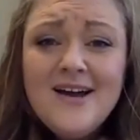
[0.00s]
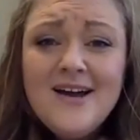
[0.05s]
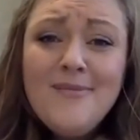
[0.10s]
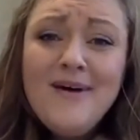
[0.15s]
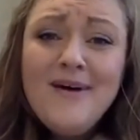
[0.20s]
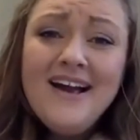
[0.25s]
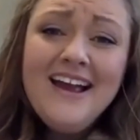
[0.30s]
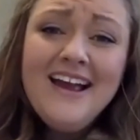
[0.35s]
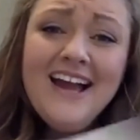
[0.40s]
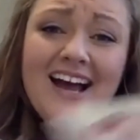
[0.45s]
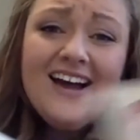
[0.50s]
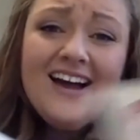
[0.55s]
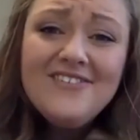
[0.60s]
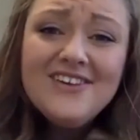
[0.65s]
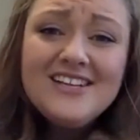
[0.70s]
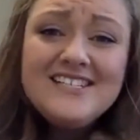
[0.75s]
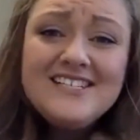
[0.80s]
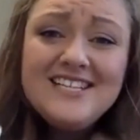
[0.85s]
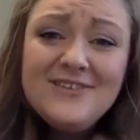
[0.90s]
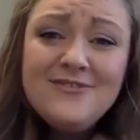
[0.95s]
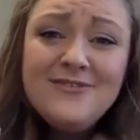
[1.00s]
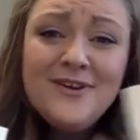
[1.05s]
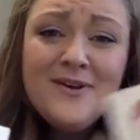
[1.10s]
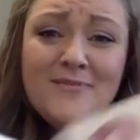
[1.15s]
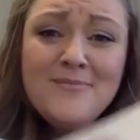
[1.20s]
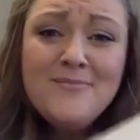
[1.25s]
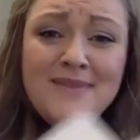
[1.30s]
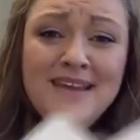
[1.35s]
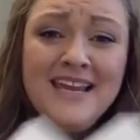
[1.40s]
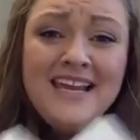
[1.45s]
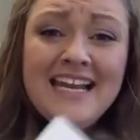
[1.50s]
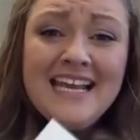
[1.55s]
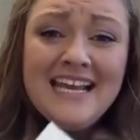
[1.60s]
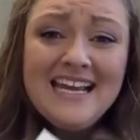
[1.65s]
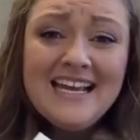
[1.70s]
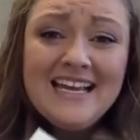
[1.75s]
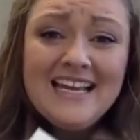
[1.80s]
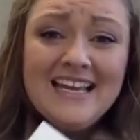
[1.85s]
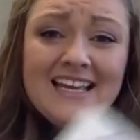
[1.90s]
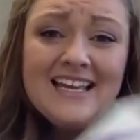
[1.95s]
might have a different
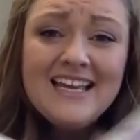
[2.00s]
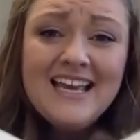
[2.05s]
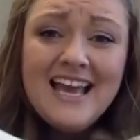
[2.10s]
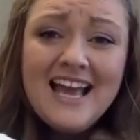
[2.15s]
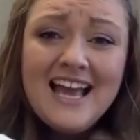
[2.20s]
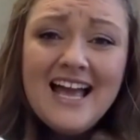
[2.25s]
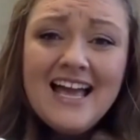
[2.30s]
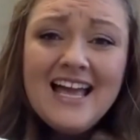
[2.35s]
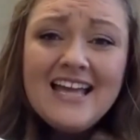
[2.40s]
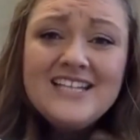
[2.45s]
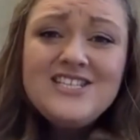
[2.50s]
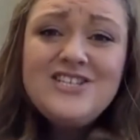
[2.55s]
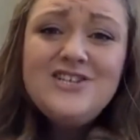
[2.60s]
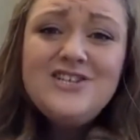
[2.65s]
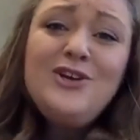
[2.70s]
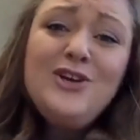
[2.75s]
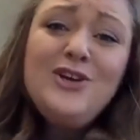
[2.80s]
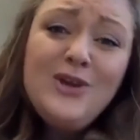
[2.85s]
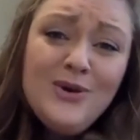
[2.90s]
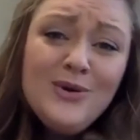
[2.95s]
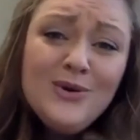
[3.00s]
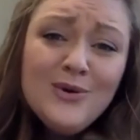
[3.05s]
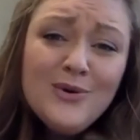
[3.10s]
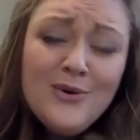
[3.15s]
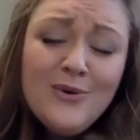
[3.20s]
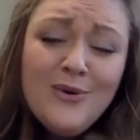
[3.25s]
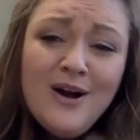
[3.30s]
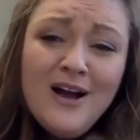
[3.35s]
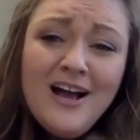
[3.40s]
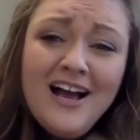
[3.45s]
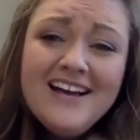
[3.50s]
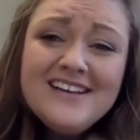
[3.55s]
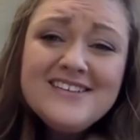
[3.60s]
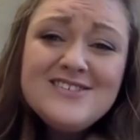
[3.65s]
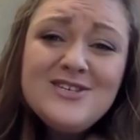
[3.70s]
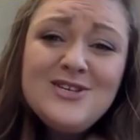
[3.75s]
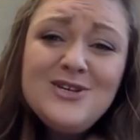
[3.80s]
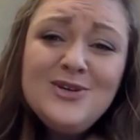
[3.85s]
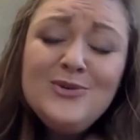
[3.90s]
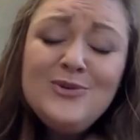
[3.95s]
meaning to you
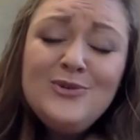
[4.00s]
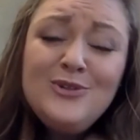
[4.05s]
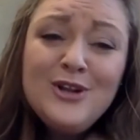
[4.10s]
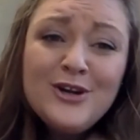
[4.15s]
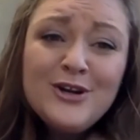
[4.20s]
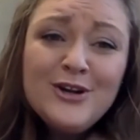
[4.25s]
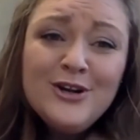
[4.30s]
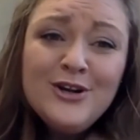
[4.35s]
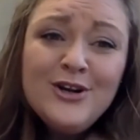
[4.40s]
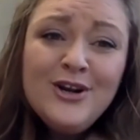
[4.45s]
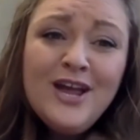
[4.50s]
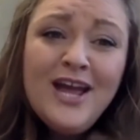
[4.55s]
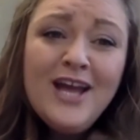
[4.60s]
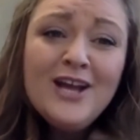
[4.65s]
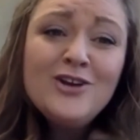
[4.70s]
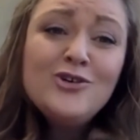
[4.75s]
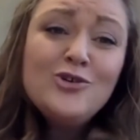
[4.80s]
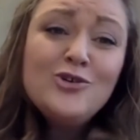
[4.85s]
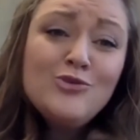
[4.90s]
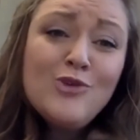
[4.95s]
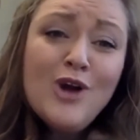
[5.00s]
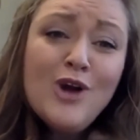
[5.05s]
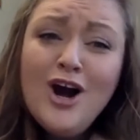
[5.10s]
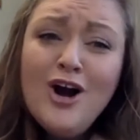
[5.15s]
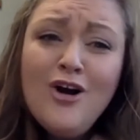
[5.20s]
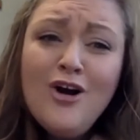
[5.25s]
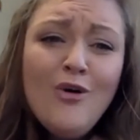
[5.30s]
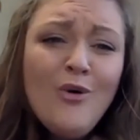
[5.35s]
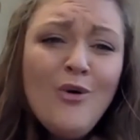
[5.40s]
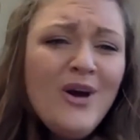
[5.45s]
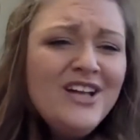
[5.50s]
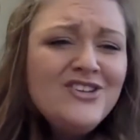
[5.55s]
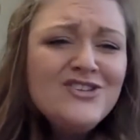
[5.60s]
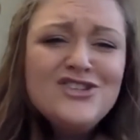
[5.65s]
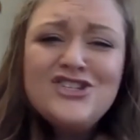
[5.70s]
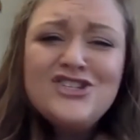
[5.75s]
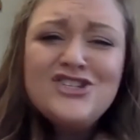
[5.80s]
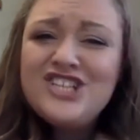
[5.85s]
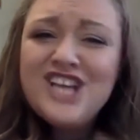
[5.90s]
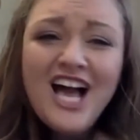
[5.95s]
as you learn and grow and
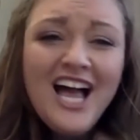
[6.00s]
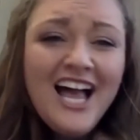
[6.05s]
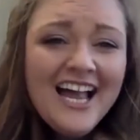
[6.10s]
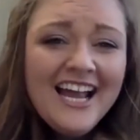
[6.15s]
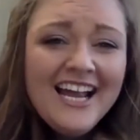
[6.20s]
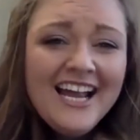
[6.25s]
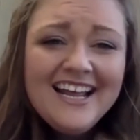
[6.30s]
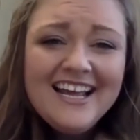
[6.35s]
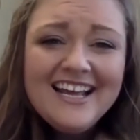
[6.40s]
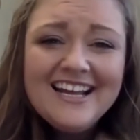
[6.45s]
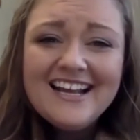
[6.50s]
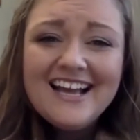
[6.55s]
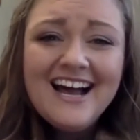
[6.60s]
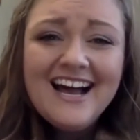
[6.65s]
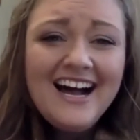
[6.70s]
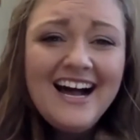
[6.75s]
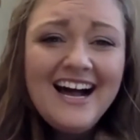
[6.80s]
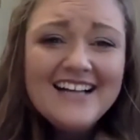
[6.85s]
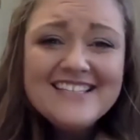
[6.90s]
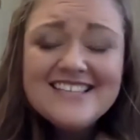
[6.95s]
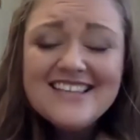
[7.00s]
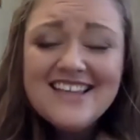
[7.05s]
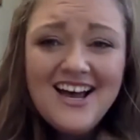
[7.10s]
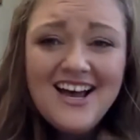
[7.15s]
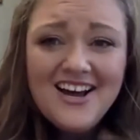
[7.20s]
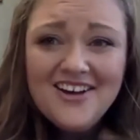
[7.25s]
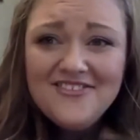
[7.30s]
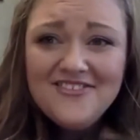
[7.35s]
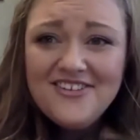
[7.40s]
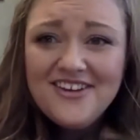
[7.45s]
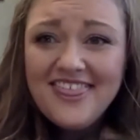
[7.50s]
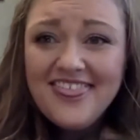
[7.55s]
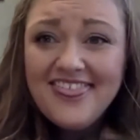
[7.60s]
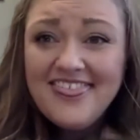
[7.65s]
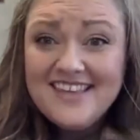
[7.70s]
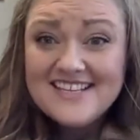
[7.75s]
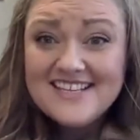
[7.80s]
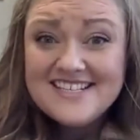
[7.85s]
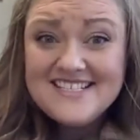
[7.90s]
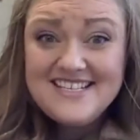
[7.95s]
shine in God's love
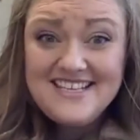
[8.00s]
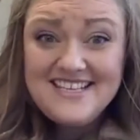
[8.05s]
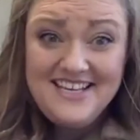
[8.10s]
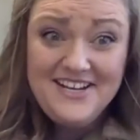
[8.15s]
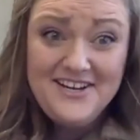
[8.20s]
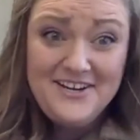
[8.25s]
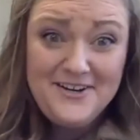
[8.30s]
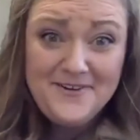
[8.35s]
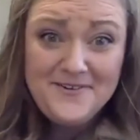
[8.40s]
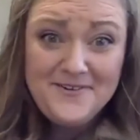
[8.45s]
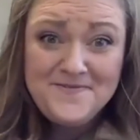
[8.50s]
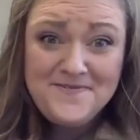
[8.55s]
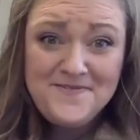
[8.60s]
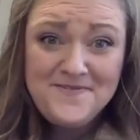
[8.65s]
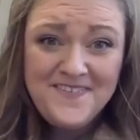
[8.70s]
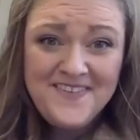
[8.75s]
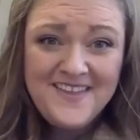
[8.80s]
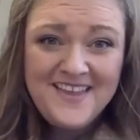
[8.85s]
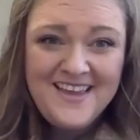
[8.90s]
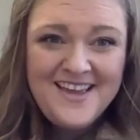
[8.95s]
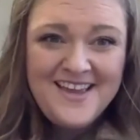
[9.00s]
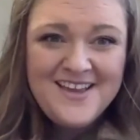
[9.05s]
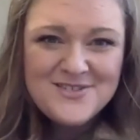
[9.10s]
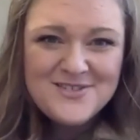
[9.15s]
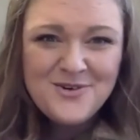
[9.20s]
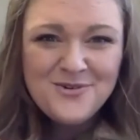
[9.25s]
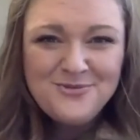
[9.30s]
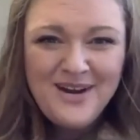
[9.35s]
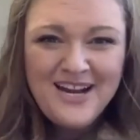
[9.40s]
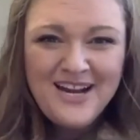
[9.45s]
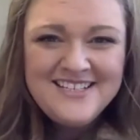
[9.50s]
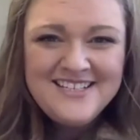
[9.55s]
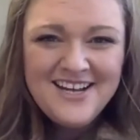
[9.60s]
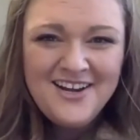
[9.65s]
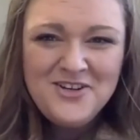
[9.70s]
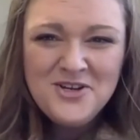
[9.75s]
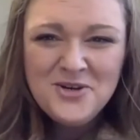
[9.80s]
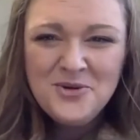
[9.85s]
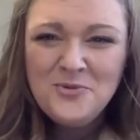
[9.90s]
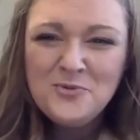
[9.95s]
this year. So write
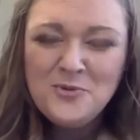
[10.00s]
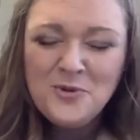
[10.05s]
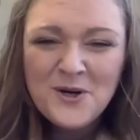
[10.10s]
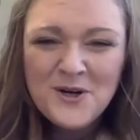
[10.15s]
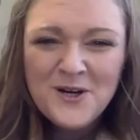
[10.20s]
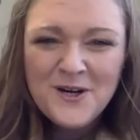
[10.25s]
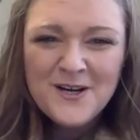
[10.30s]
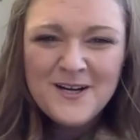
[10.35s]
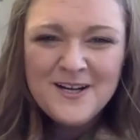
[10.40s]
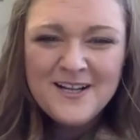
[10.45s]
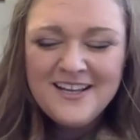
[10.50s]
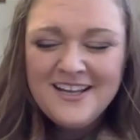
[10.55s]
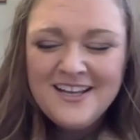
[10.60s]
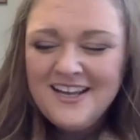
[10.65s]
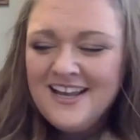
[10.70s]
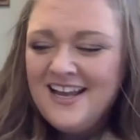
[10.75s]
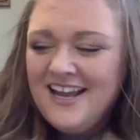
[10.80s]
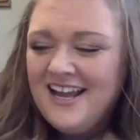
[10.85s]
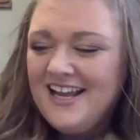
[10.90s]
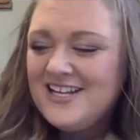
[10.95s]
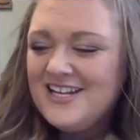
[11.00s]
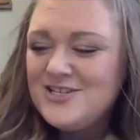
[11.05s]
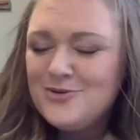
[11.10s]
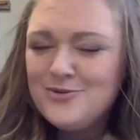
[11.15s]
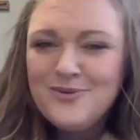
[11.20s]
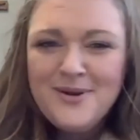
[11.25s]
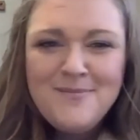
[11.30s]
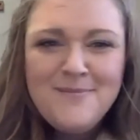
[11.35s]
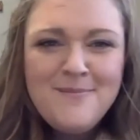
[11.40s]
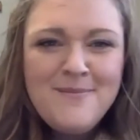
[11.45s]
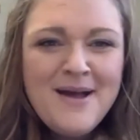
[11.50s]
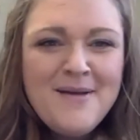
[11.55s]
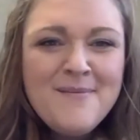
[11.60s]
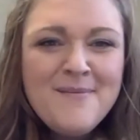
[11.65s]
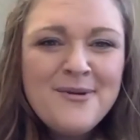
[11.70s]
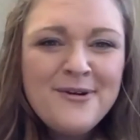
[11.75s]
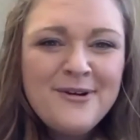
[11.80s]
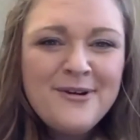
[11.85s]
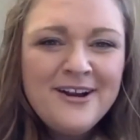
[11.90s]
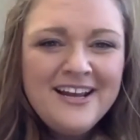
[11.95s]
down your word and
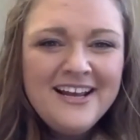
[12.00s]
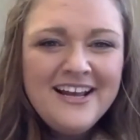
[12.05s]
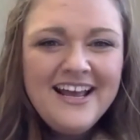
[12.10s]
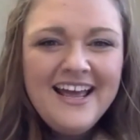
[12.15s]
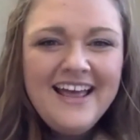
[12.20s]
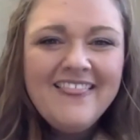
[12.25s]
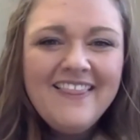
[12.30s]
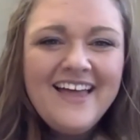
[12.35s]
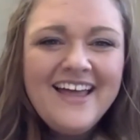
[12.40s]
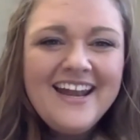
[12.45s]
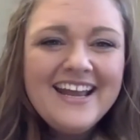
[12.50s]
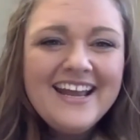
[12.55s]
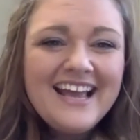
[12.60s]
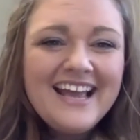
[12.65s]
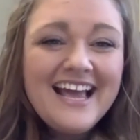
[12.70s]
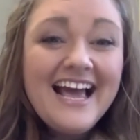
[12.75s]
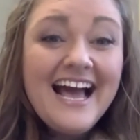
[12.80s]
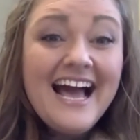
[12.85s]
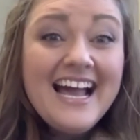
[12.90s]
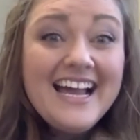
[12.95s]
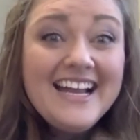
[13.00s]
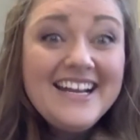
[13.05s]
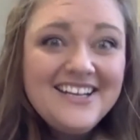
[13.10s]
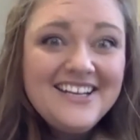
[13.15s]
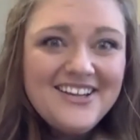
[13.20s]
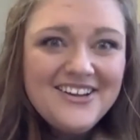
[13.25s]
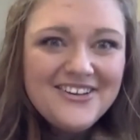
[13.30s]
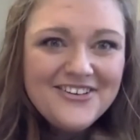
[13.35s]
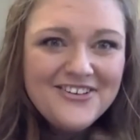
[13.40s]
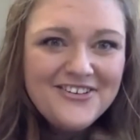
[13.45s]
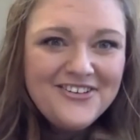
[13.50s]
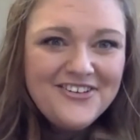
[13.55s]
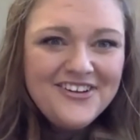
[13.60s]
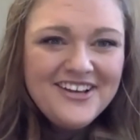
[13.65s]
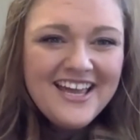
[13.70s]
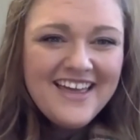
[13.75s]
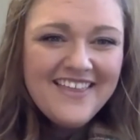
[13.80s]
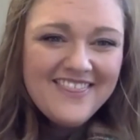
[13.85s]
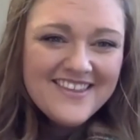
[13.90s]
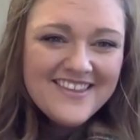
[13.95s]
remember it and let it guide you
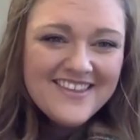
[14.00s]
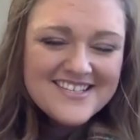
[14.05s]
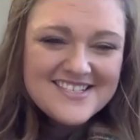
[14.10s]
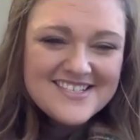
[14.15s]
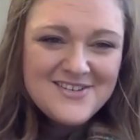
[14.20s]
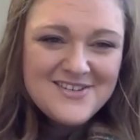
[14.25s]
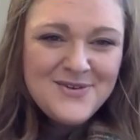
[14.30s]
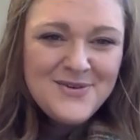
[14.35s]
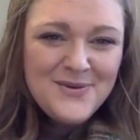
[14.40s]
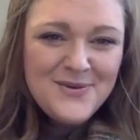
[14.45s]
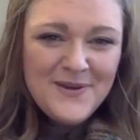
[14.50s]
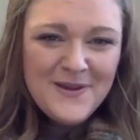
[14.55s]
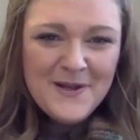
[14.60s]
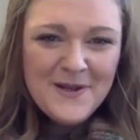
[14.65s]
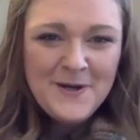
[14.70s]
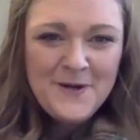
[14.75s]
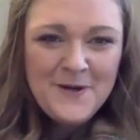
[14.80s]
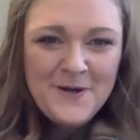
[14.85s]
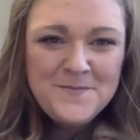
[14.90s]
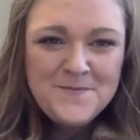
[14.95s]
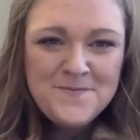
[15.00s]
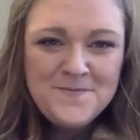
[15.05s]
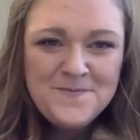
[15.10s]
in this new year.